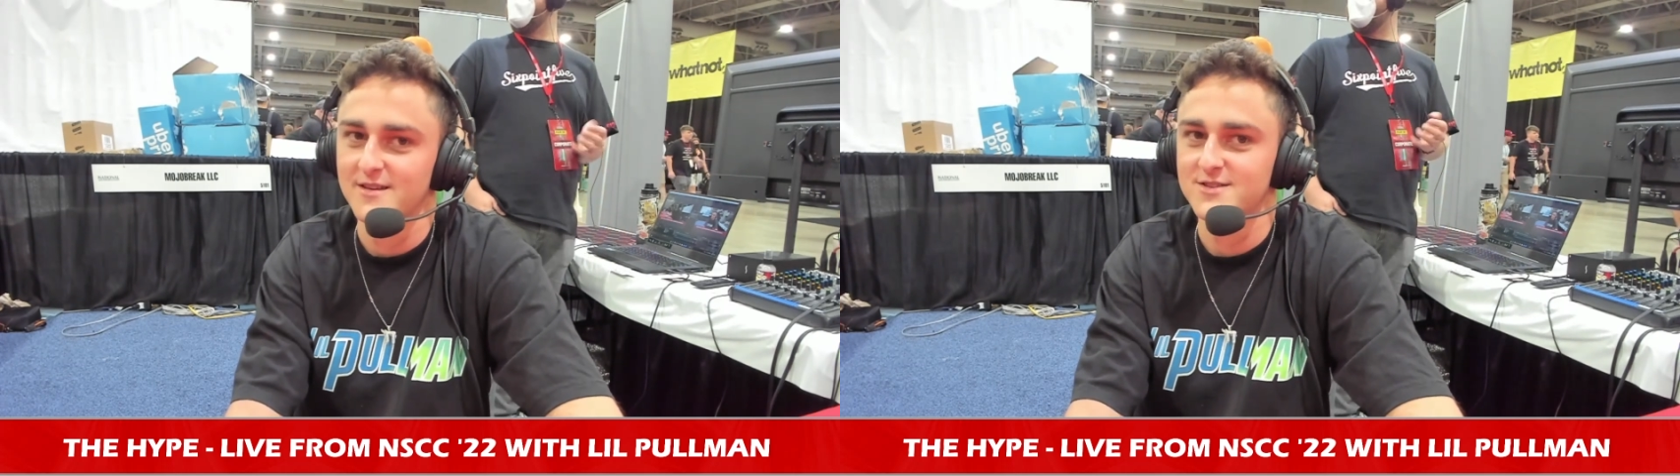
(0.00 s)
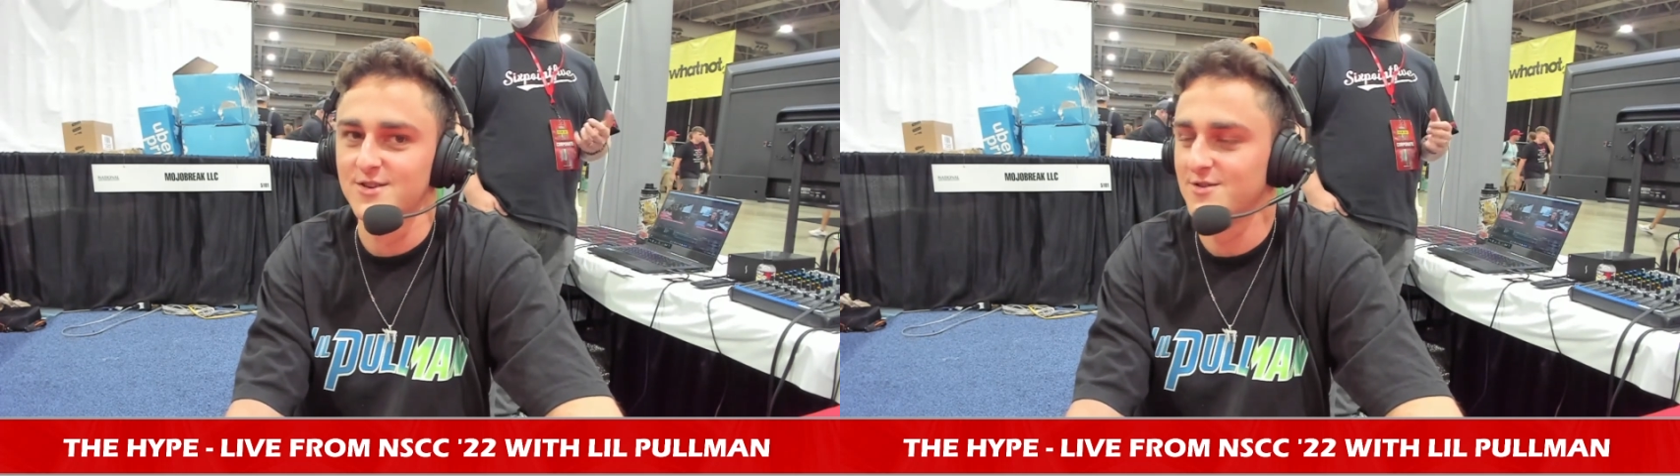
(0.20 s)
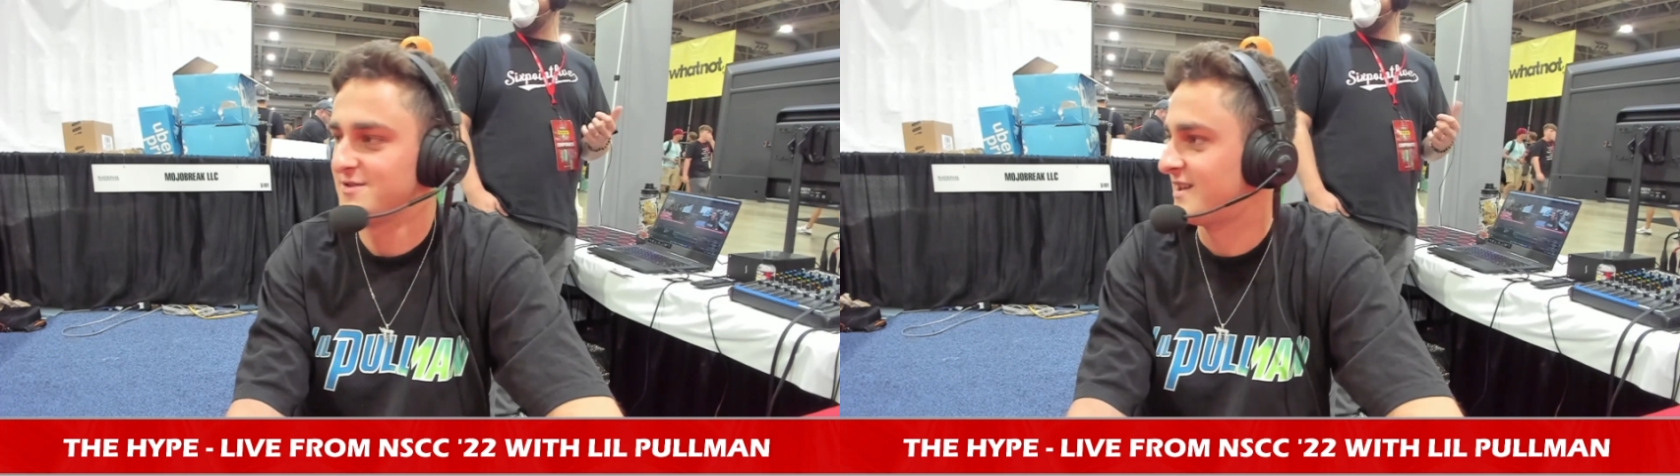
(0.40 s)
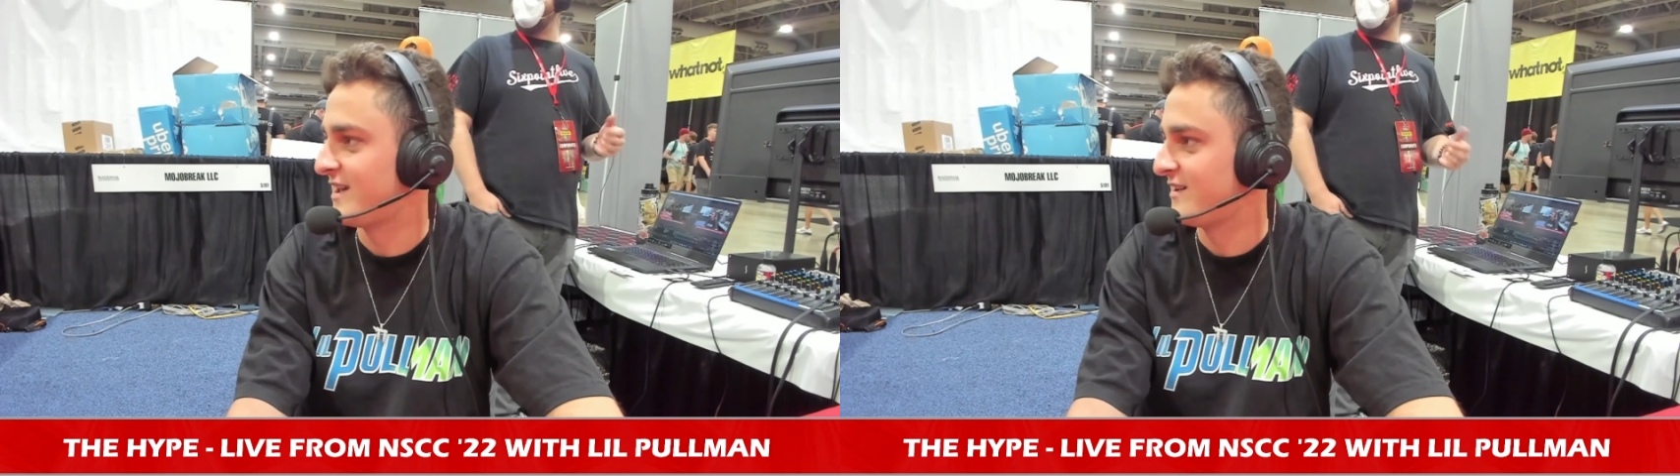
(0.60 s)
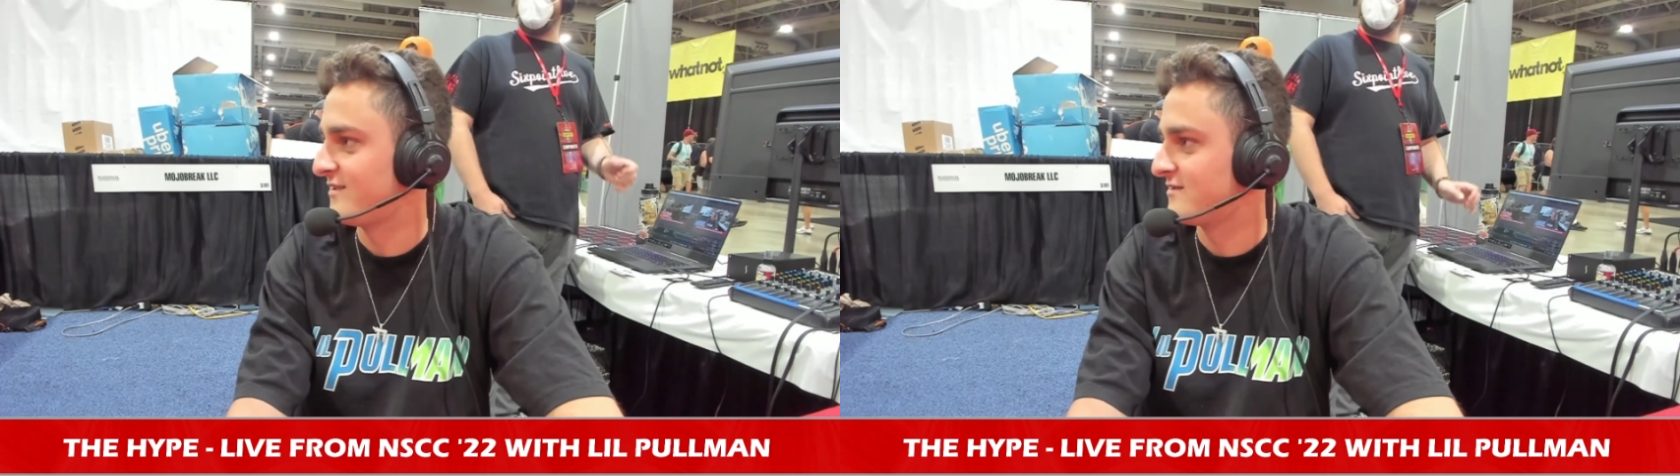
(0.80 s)
So
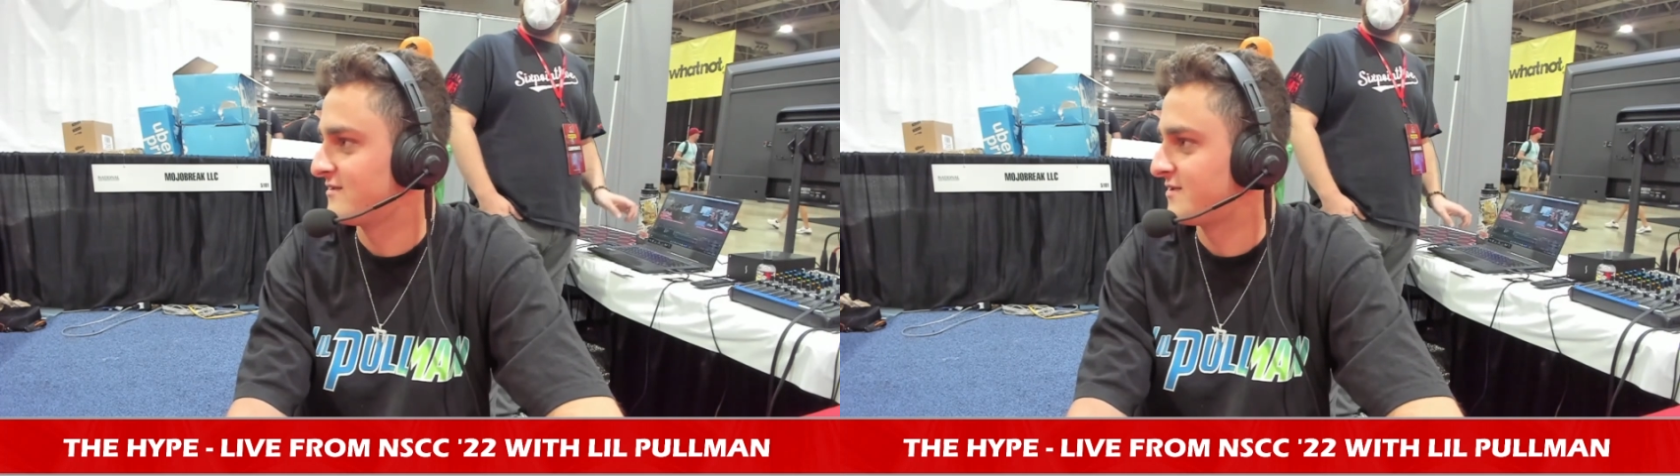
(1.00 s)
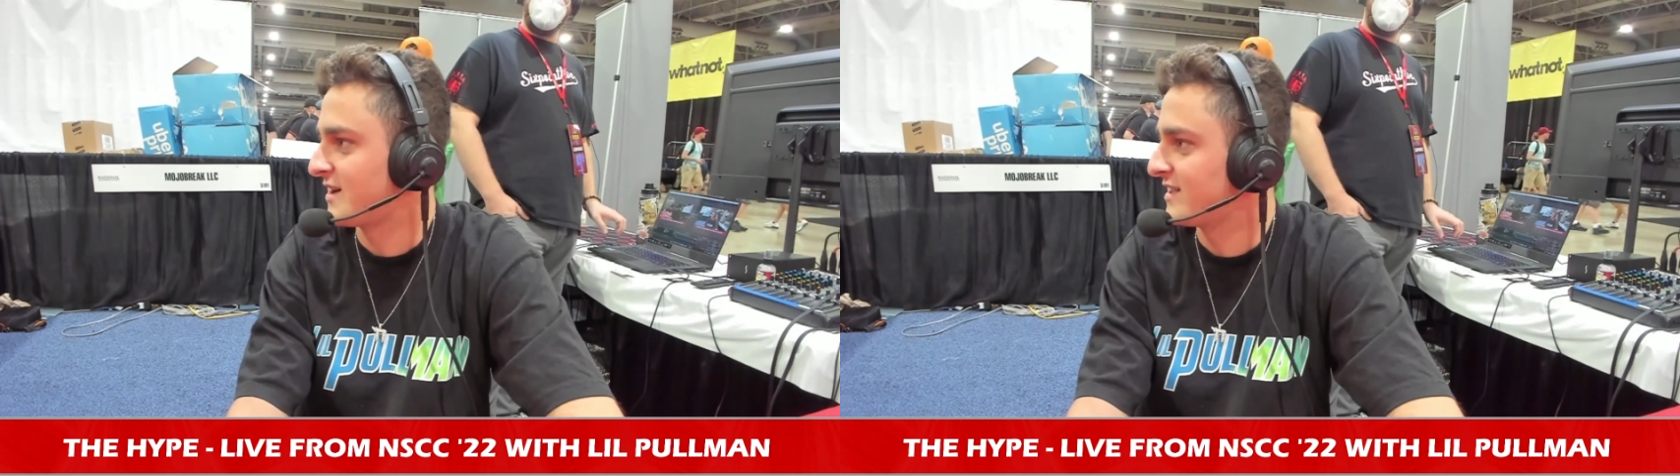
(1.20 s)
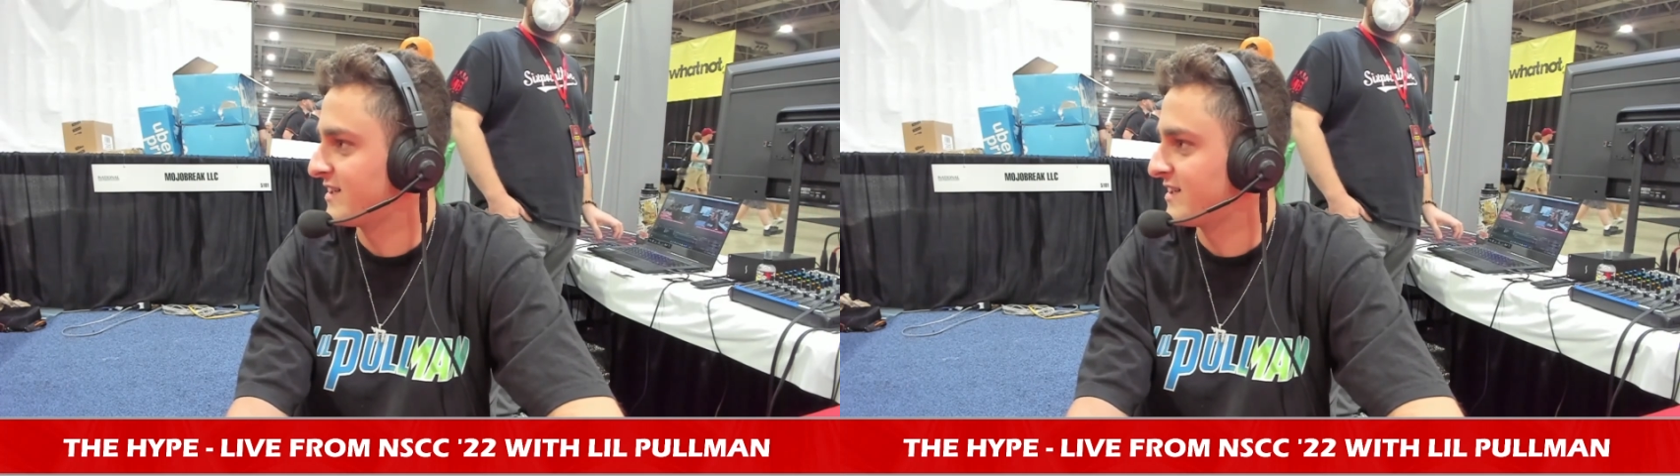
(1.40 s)
they thought,